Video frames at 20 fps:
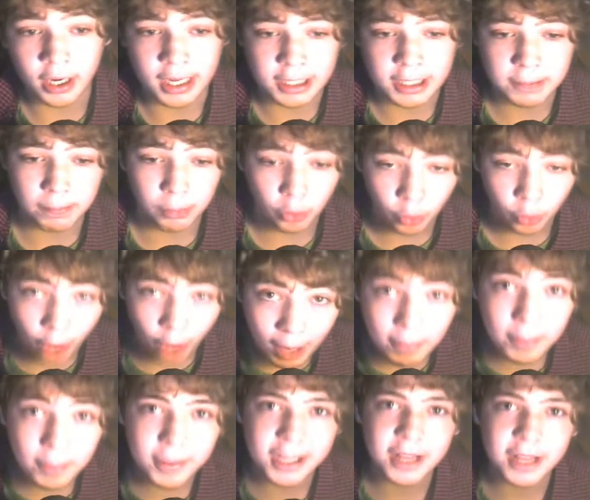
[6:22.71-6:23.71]
It's
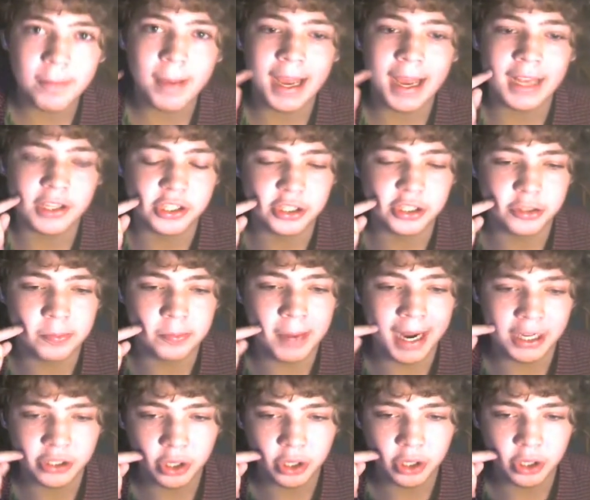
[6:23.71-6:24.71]
probably the best
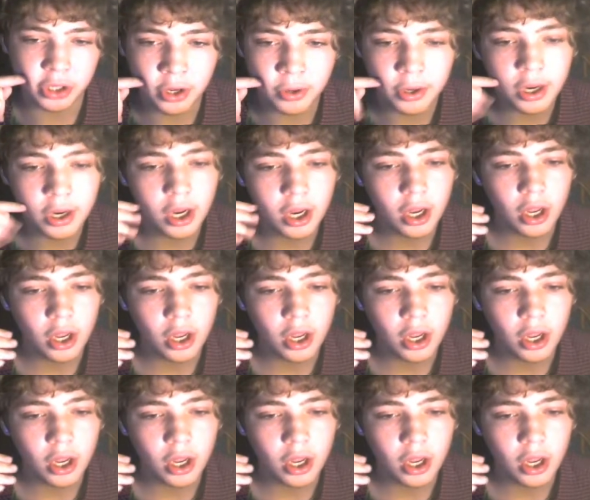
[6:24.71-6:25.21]
Smash clone